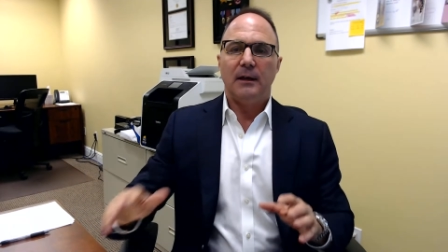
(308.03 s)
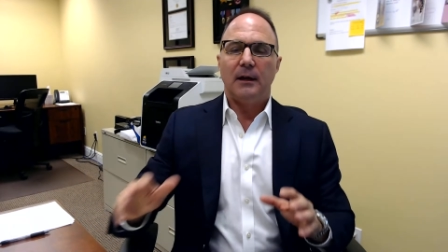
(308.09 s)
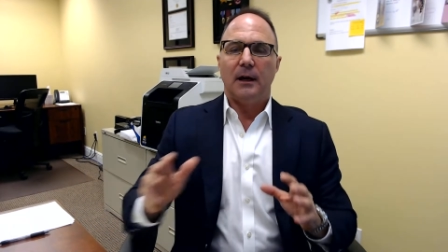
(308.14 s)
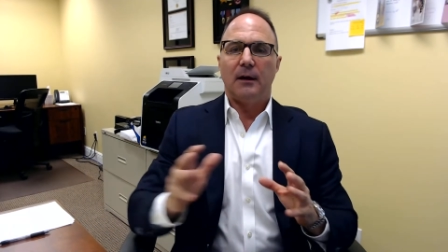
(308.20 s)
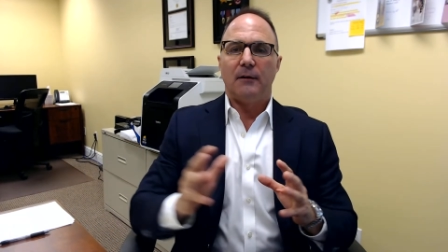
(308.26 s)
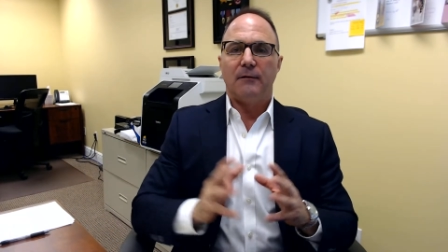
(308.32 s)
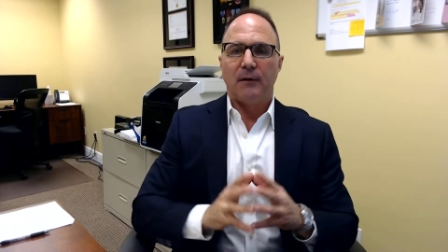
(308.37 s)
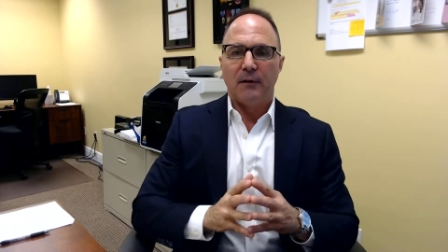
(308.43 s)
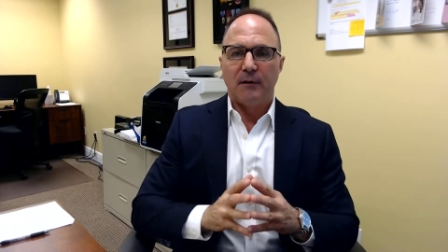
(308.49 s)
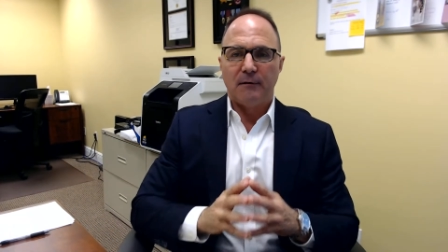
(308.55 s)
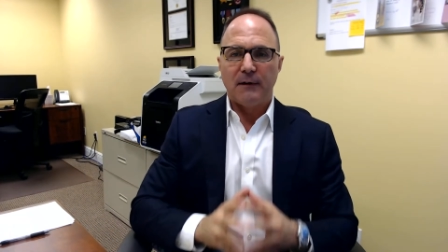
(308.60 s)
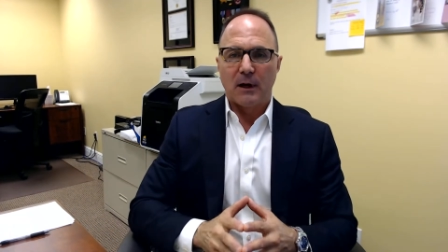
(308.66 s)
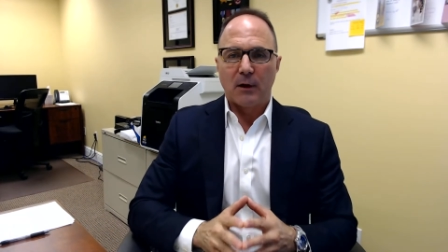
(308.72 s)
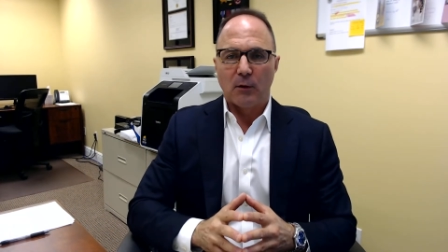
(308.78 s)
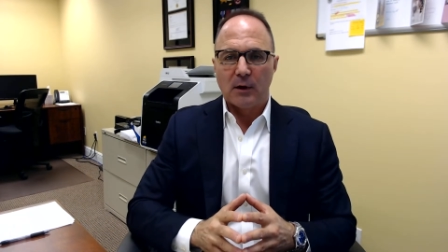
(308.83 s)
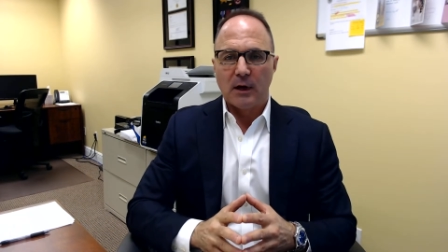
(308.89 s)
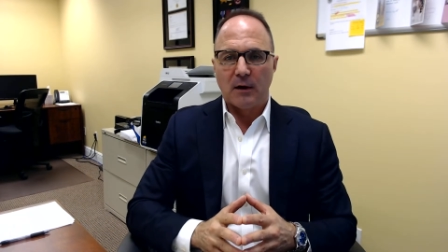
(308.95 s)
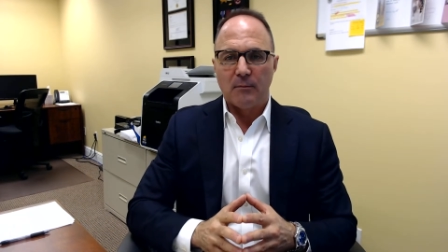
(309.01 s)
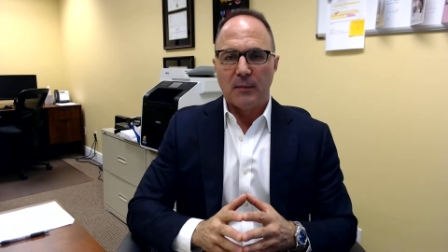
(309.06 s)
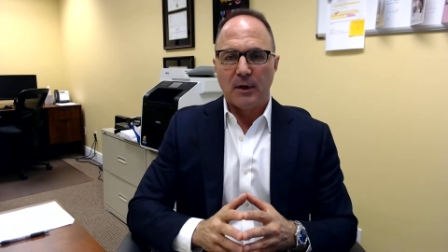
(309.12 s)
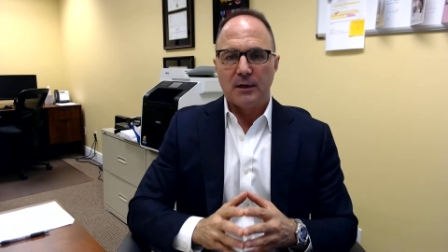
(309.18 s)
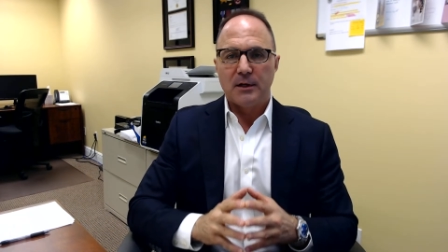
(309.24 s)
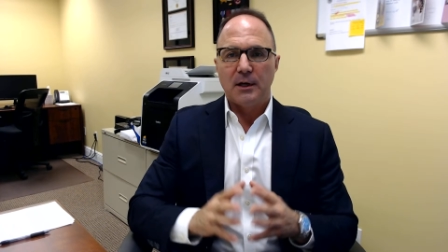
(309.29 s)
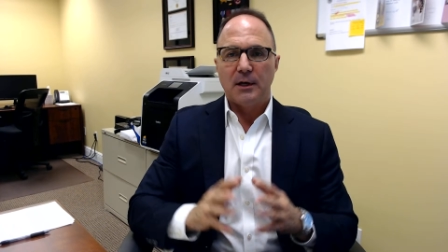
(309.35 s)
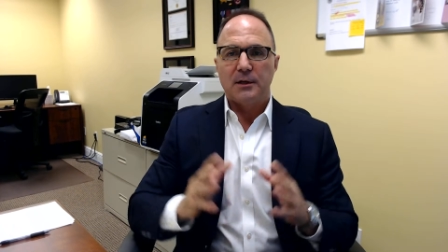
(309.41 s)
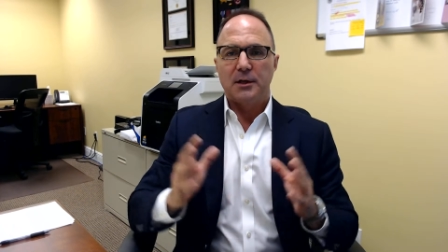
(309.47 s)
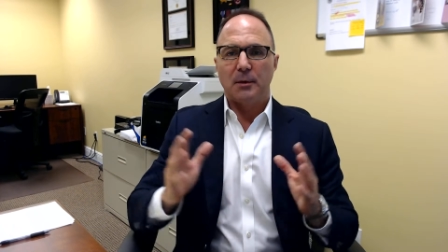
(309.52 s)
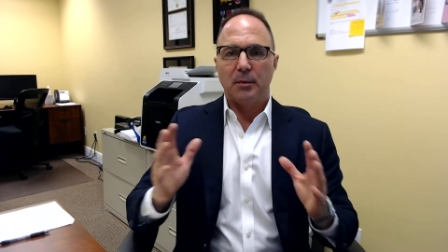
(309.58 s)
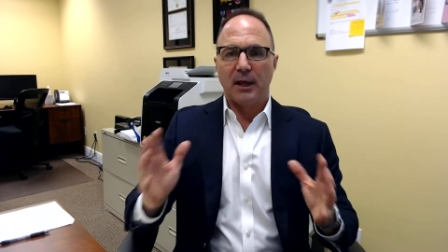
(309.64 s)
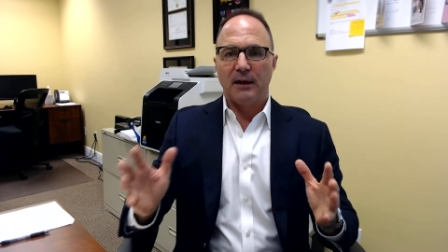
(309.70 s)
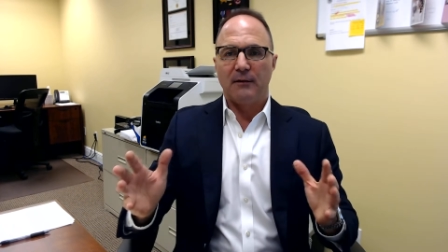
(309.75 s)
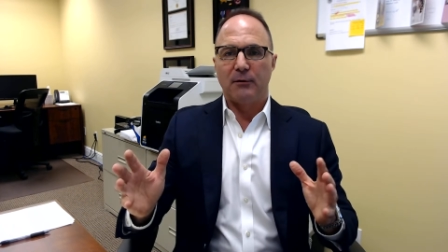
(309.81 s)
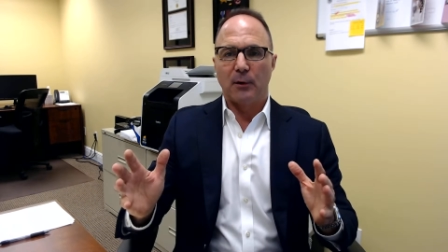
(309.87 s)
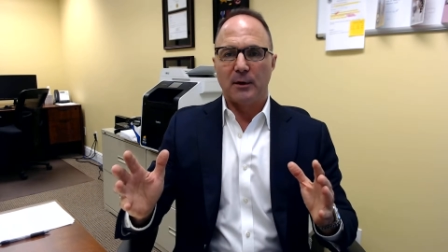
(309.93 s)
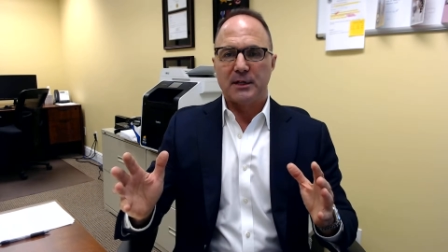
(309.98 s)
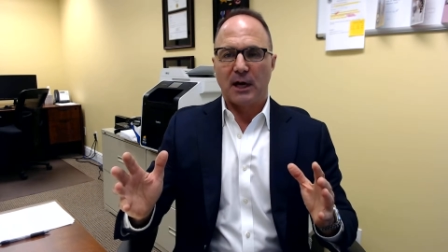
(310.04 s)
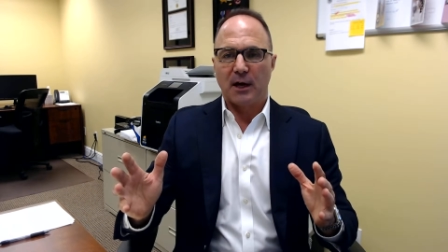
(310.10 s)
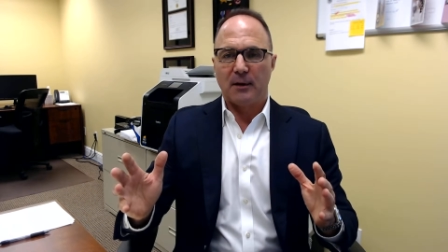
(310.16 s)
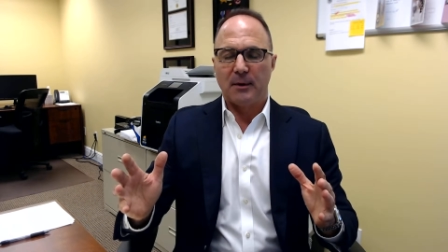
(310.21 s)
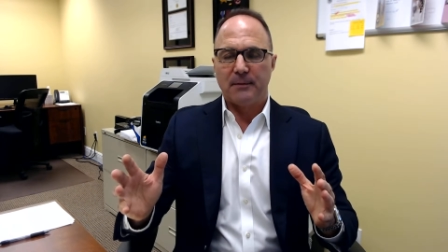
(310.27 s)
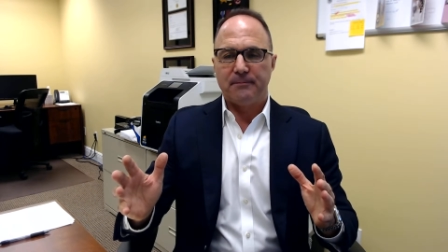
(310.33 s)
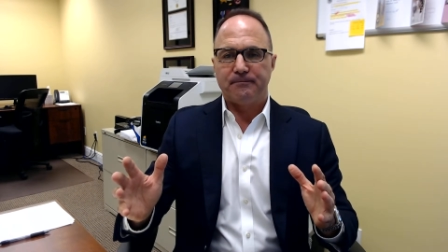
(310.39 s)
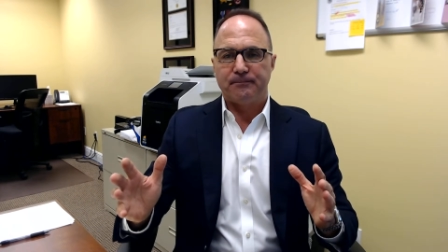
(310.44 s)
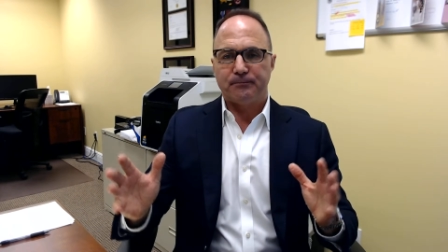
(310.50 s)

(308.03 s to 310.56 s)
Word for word: uh, from the federal government to plan for retirement.